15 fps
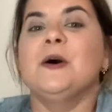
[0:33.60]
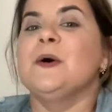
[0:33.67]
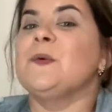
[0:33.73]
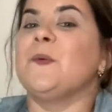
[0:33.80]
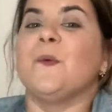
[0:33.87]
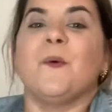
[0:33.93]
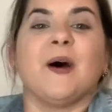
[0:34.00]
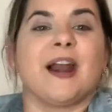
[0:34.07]

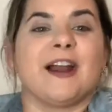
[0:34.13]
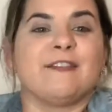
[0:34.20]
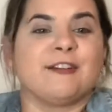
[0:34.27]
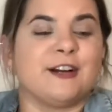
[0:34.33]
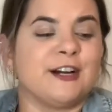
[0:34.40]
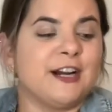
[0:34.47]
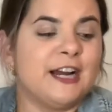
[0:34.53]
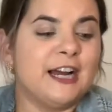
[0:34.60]

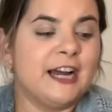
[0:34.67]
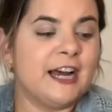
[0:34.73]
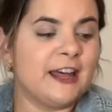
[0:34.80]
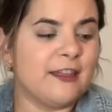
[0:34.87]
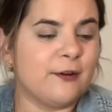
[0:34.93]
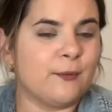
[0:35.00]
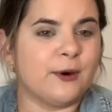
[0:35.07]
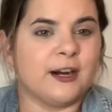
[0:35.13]
whatever
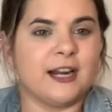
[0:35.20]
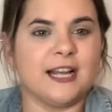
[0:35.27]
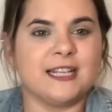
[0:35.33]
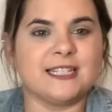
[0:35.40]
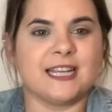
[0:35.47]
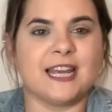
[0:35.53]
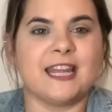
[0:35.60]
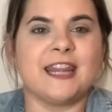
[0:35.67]
the word is
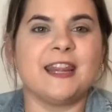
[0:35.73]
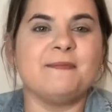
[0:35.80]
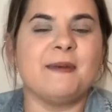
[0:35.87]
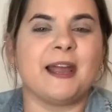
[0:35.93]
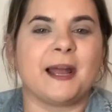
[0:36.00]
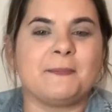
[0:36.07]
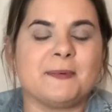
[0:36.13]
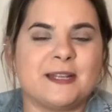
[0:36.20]
in the
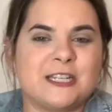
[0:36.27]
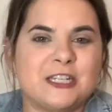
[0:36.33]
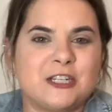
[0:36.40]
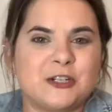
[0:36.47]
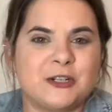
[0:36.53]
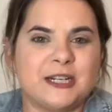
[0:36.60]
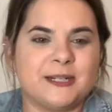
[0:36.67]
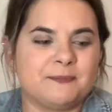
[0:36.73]
makeup
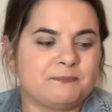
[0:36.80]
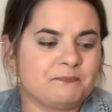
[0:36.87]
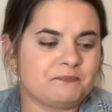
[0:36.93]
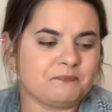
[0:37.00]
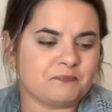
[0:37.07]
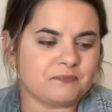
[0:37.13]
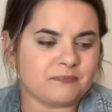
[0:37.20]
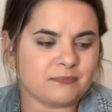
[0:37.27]
industry
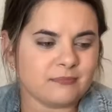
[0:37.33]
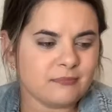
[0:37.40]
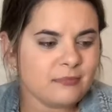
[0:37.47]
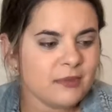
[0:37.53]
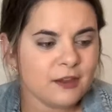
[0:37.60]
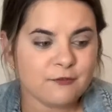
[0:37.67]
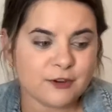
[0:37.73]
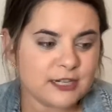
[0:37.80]

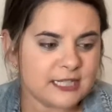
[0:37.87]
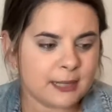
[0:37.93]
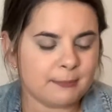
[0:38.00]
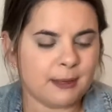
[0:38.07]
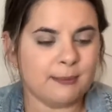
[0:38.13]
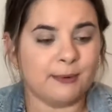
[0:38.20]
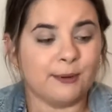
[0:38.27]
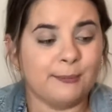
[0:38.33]
for some people.